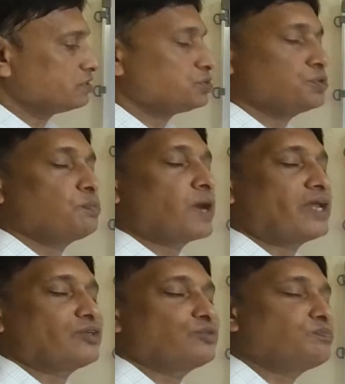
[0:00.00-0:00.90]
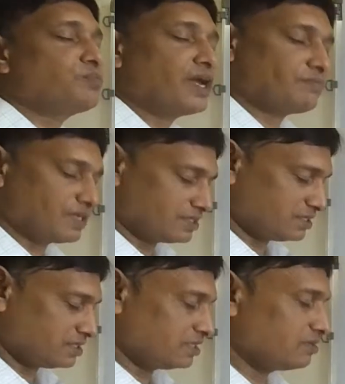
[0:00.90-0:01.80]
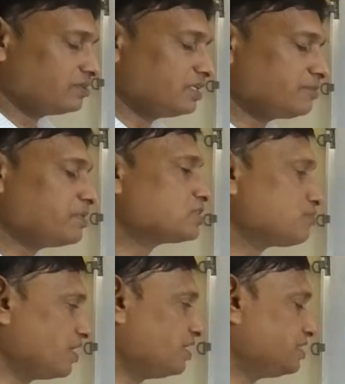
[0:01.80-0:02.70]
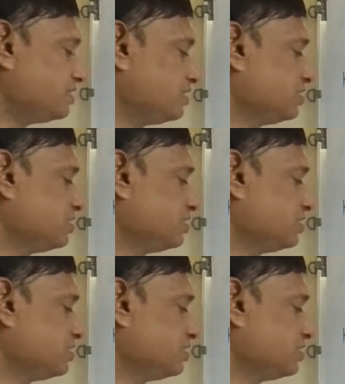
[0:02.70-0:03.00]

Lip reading: to pi plus. It means 180.